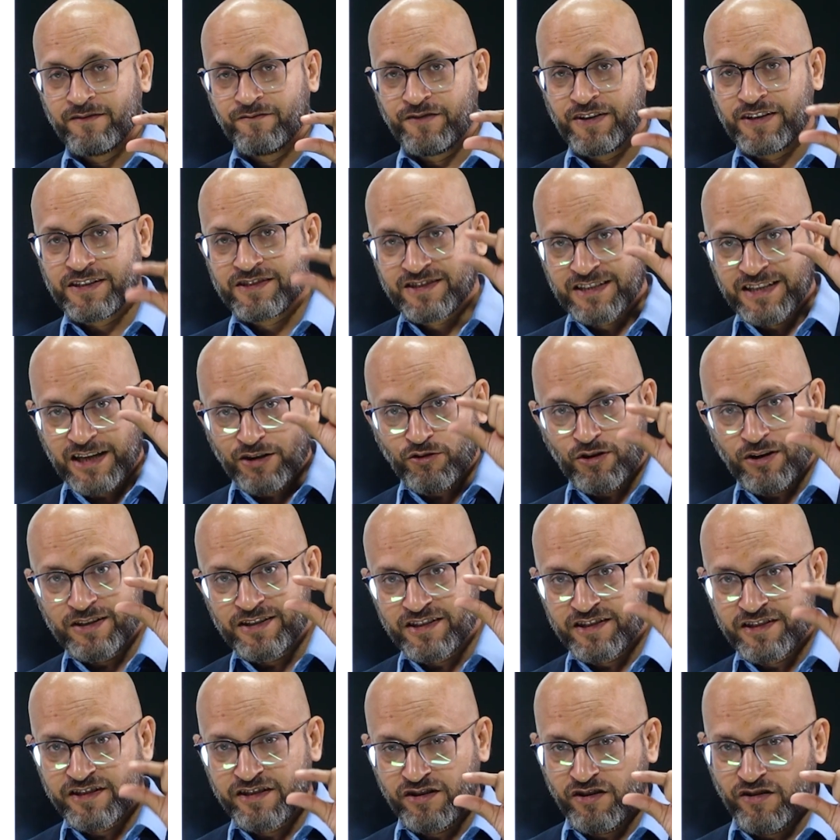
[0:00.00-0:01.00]
the
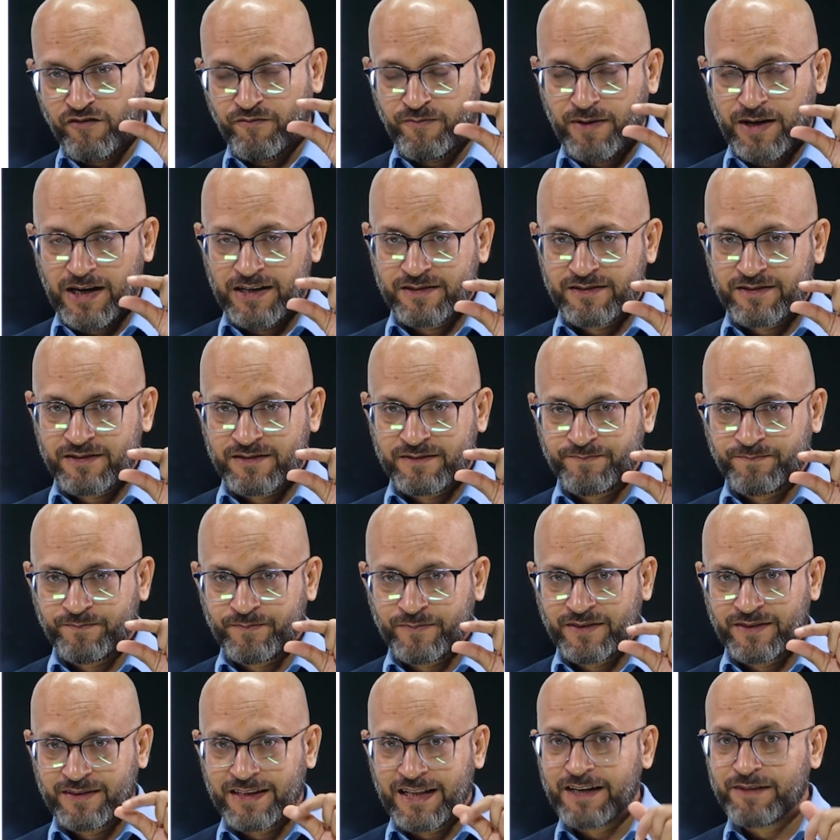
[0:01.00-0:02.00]
quantity of mass.
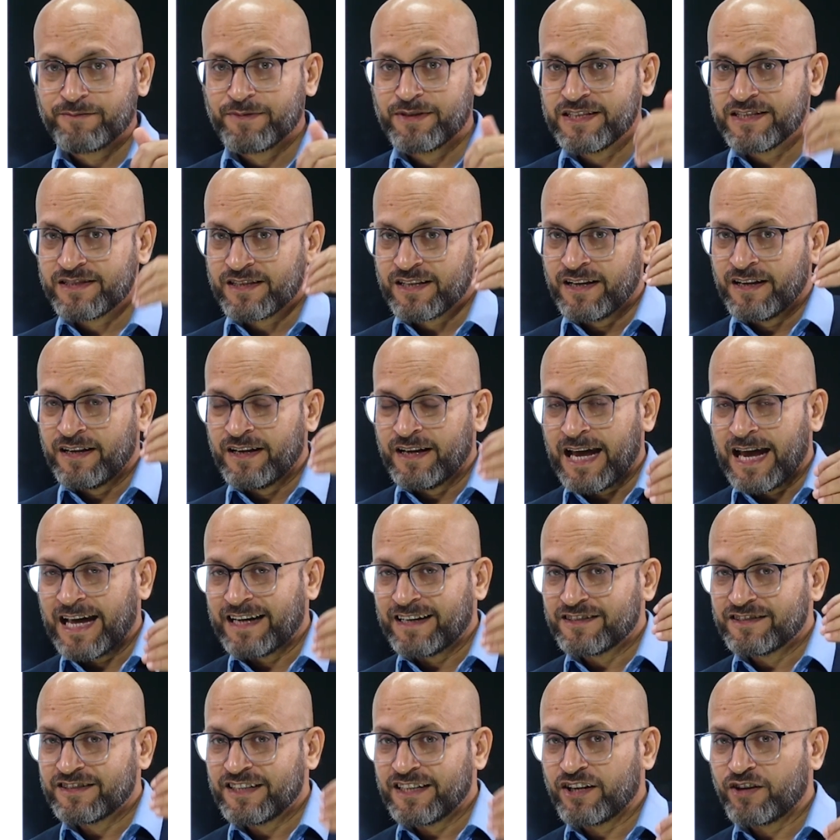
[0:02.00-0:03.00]
That means
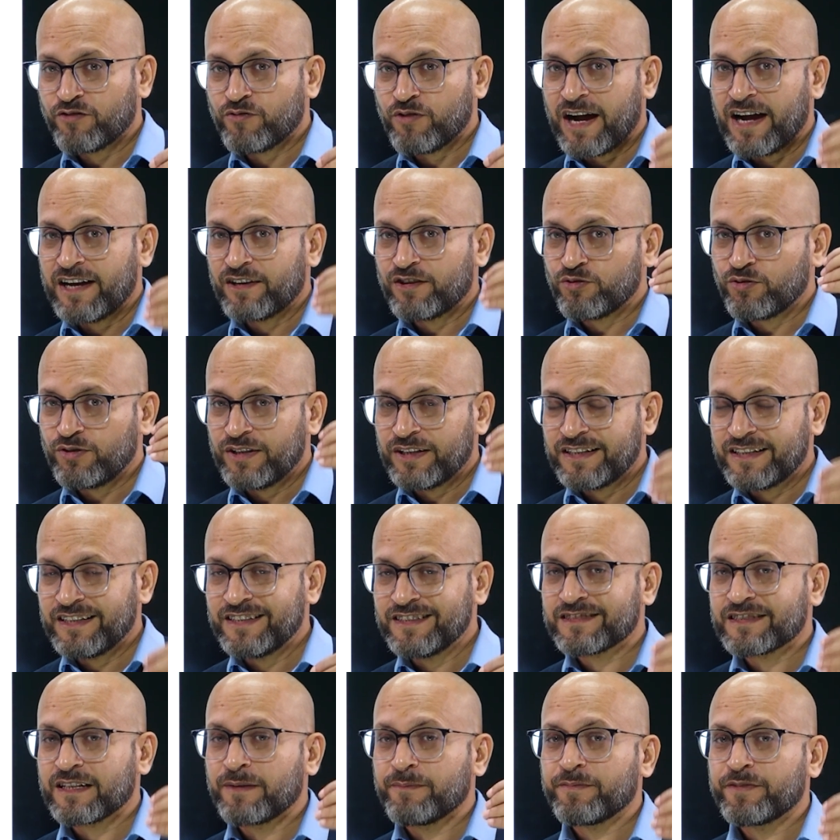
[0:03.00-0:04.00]
energy required to
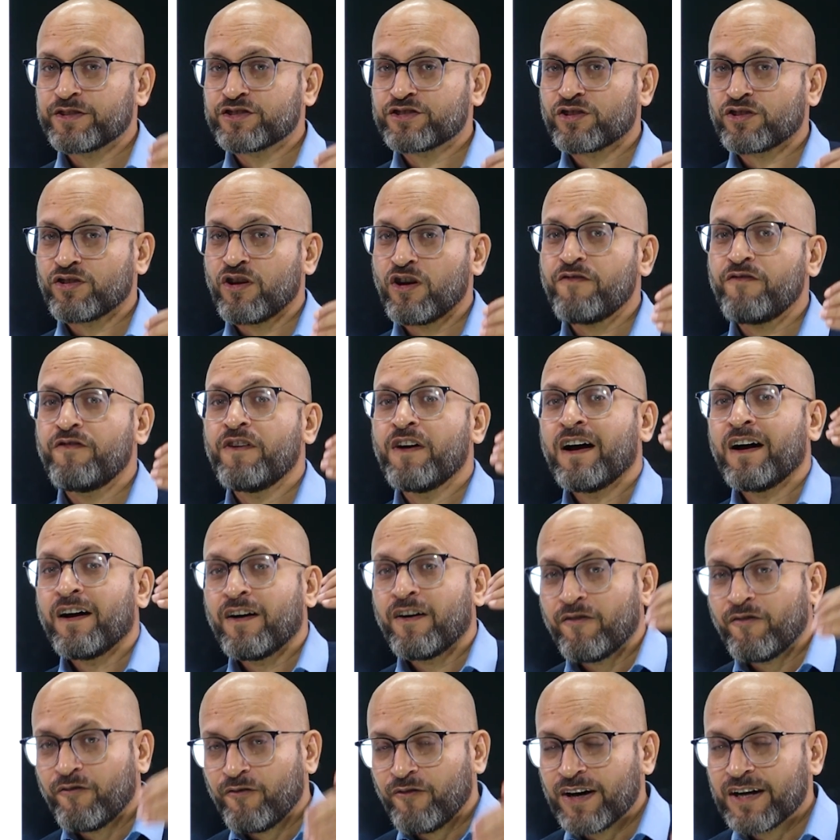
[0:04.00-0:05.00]
increase temperature of
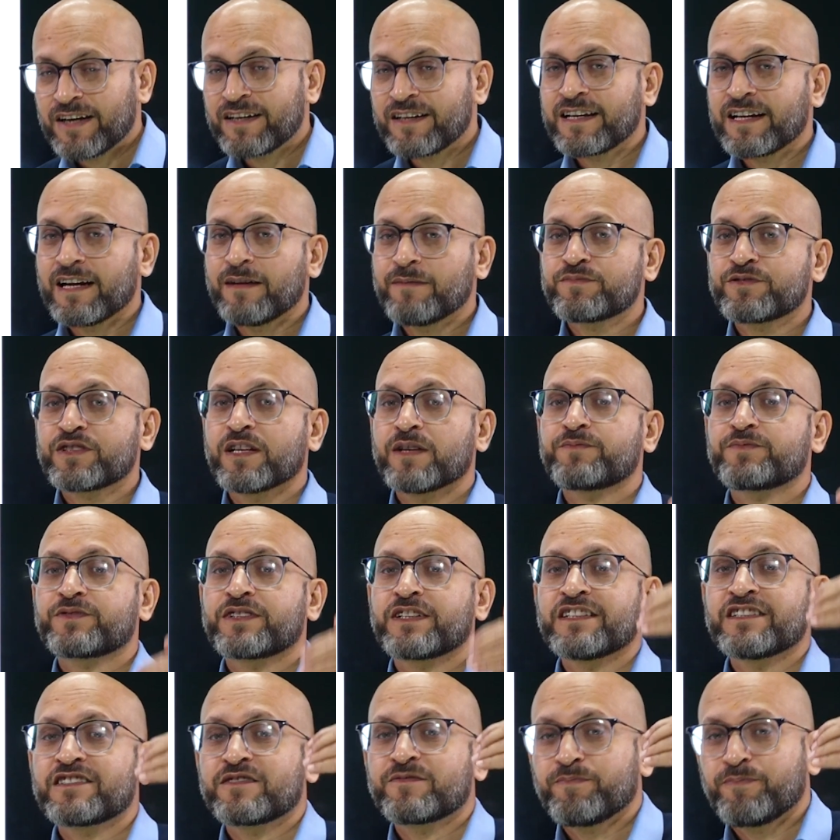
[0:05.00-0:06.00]
1 gram
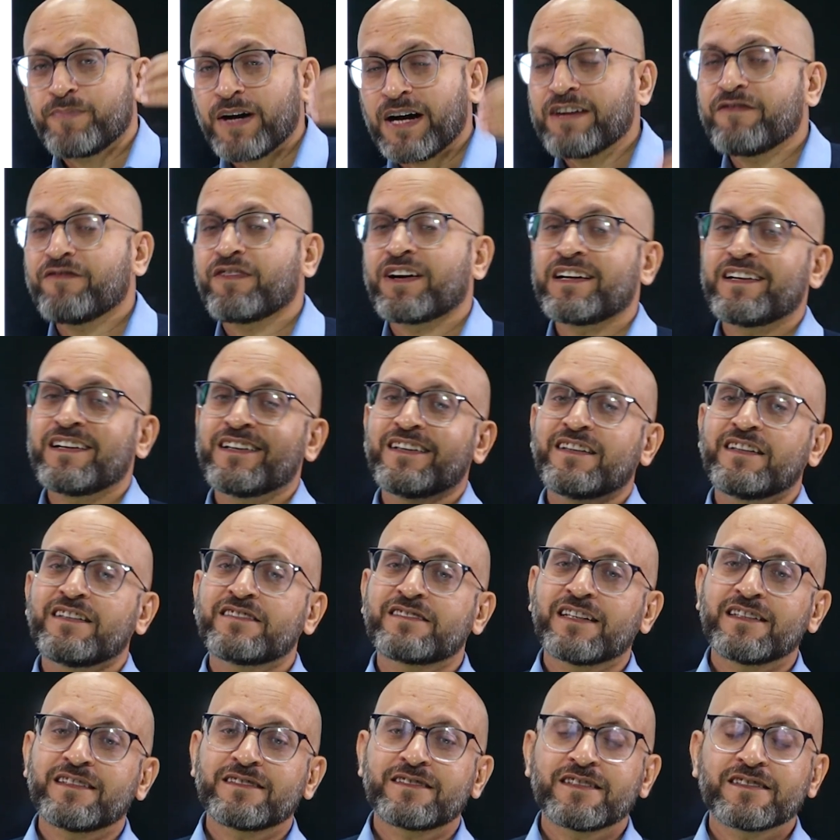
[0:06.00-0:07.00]
substance by 1
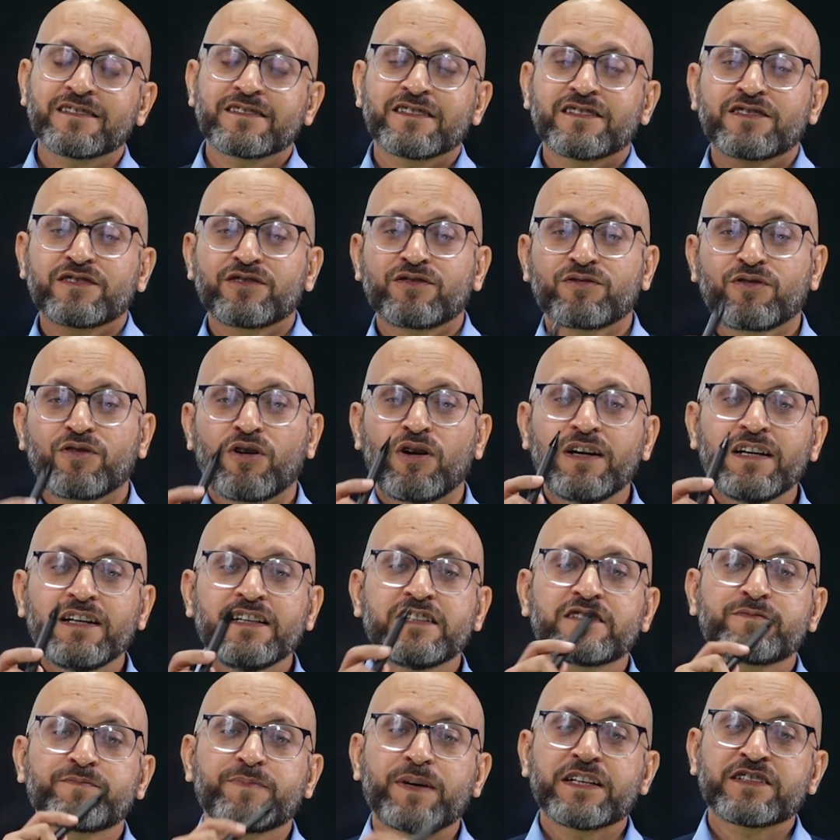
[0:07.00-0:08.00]
degree Celsius is called
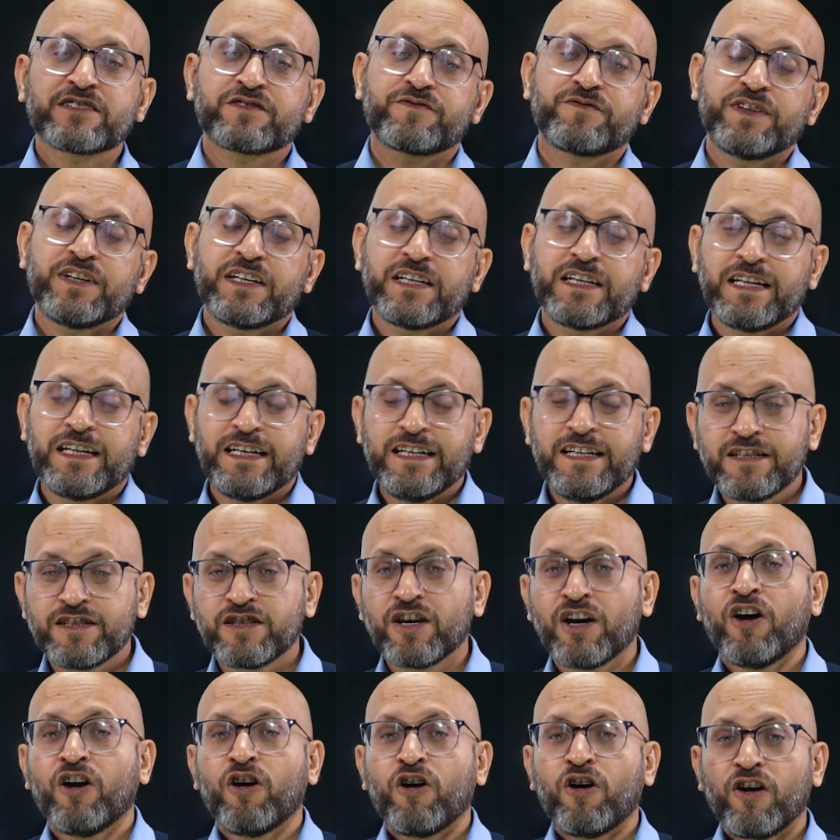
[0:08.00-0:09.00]
specific
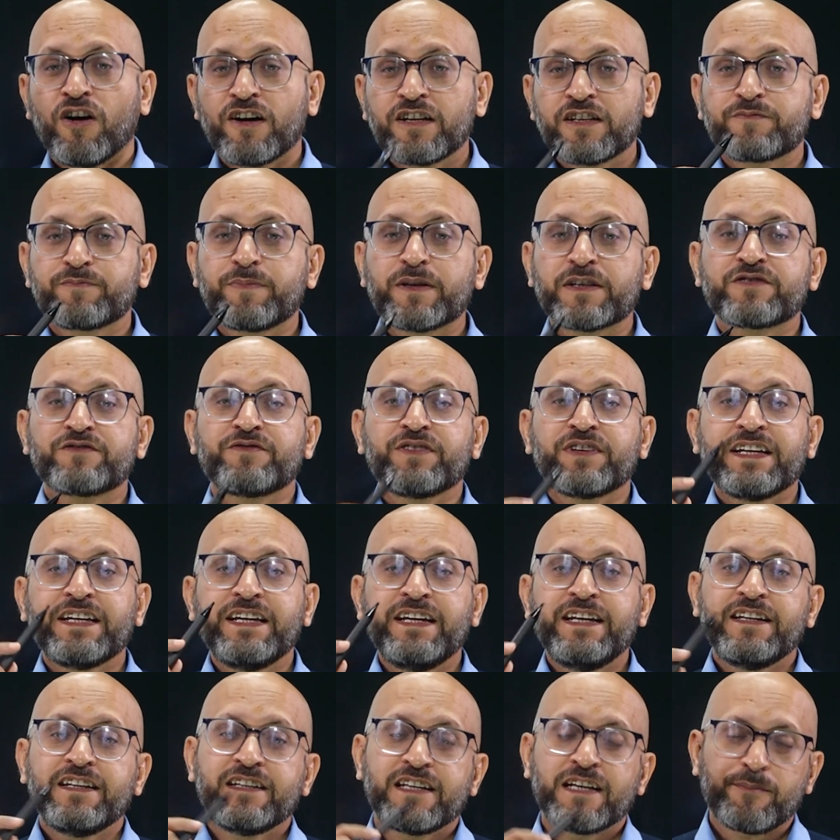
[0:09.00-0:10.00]
heat or specific
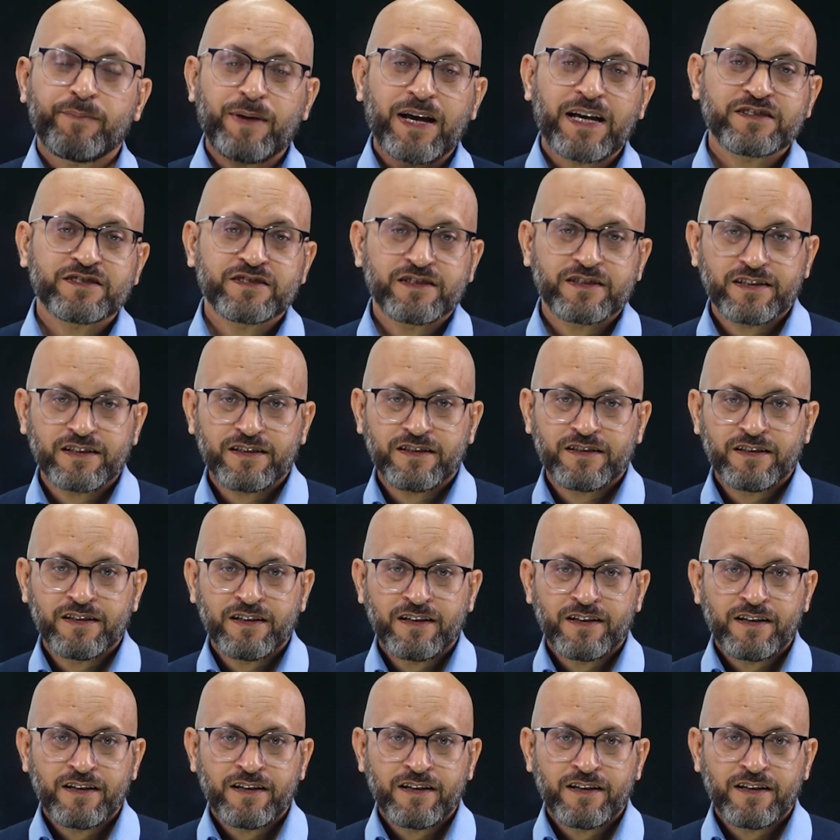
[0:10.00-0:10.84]
heat capacity.